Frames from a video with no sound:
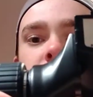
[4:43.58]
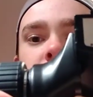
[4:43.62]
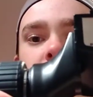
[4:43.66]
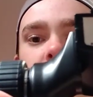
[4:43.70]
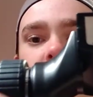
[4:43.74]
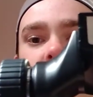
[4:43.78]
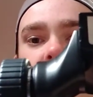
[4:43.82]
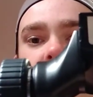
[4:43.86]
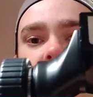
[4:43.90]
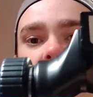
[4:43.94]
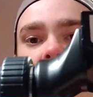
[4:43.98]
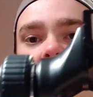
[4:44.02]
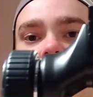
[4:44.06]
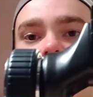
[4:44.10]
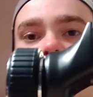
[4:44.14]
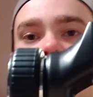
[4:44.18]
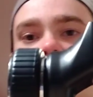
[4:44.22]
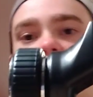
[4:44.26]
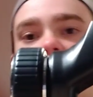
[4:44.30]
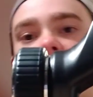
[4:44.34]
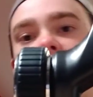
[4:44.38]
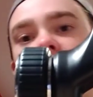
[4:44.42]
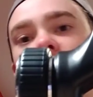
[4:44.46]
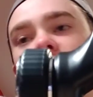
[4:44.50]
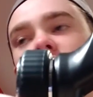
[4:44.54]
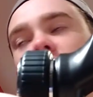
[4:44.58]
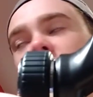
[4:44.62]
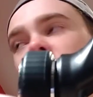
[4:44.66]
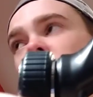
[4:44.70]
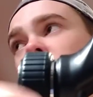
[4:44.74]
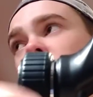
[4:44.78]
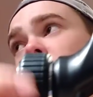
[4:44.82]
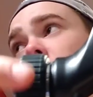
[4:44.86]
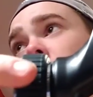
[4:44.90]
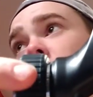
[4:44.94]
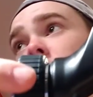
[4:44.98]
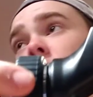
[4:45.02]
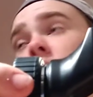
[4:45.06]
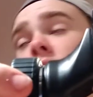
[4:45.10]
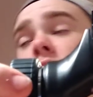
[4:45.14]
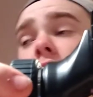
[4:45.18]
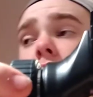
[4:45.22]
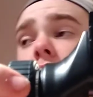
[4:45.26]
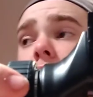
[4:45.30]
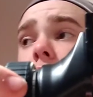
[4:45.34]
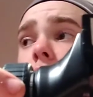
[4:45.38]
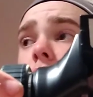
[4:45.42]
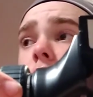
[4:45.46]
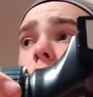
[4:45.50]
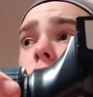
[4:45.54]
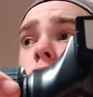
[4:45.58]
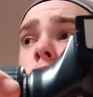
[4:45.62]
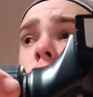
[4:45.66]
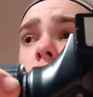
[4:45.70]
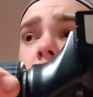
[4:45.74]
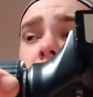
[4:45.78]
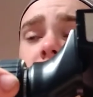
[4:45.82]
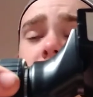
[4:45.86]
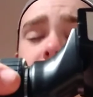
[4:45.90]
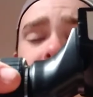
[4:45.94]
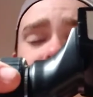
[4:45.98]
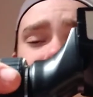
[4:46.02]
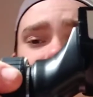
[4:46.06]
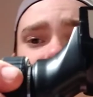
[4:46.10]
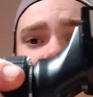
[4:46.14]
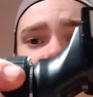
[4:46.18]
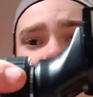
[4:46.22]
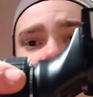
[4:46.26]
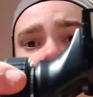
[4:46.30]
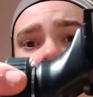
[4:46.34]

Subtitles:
most high-end race